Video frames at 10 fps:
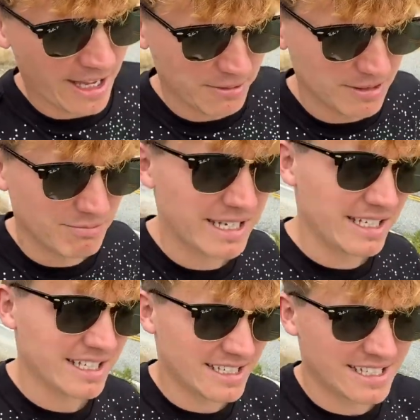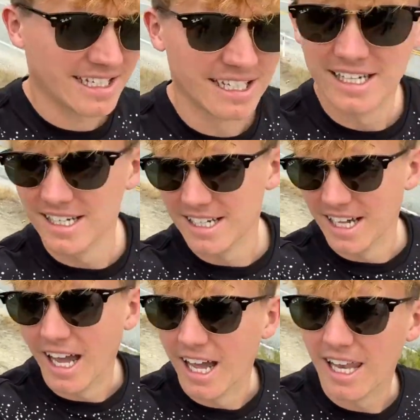We've made it to
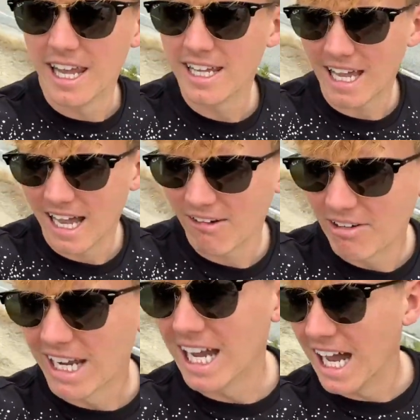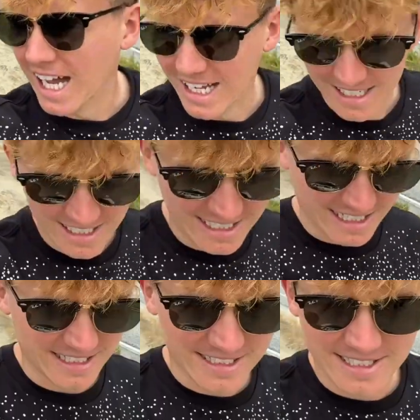Lake Hawea,
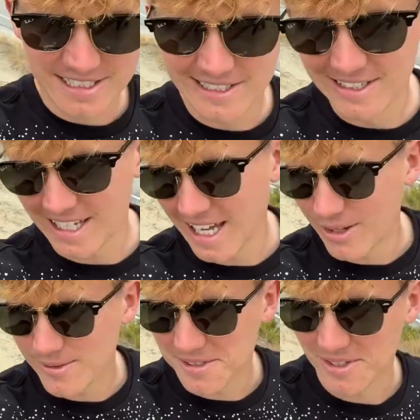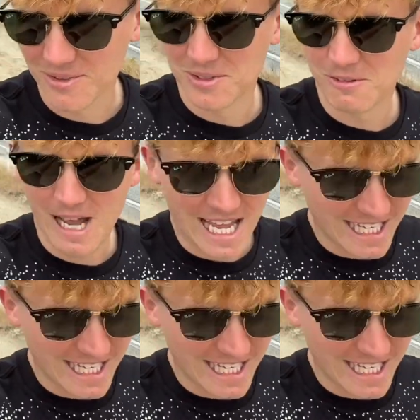and there's a lookout along the way.